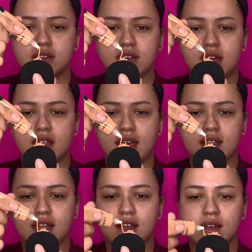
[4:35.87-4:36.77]
I
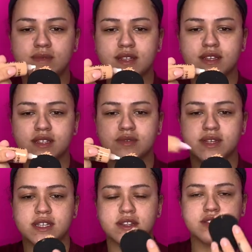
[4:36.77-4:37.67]
like that it comes in this
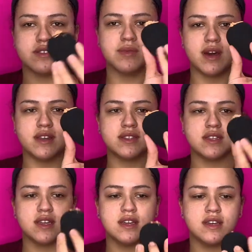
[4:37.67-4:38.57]
squeezy tube,
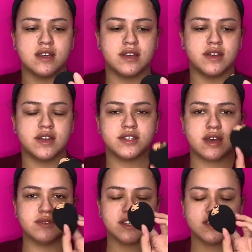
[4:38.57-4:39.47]
honestly.
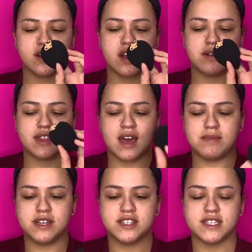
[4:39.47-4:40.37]
So I'm just going to start out with that
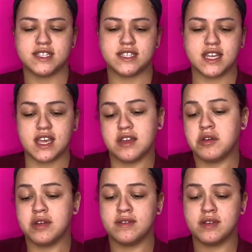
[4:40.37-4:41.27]
much and
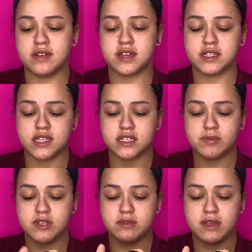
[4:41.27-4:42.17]
see, because it's
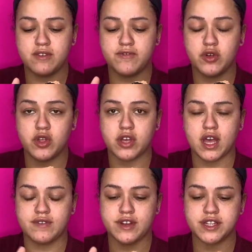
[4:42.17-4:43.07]
supposed to be full
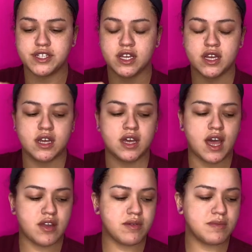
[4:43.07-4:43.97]
coverage.
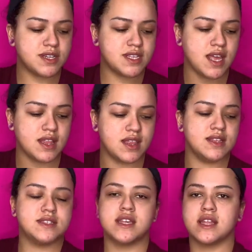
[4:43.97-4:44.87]
I remember seeing
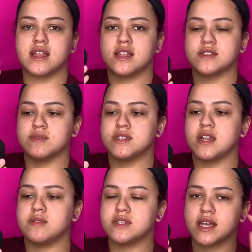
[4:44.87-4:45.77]
that this one
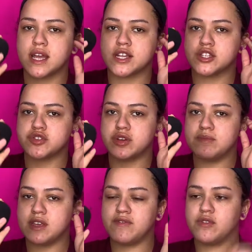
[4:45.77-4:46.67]
said it was like
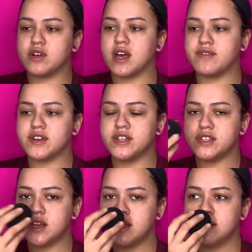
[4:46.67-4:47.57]
extremely full
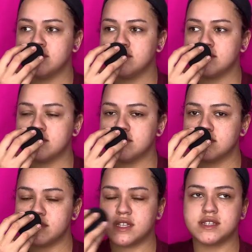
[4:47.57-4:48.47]
coverage.
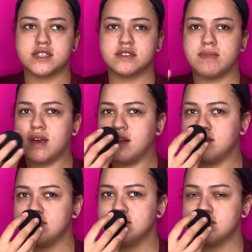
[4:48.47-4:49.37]
It doesn't
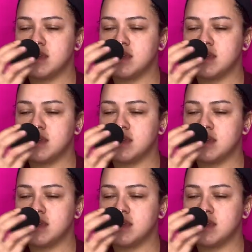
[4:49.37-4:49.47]
smell,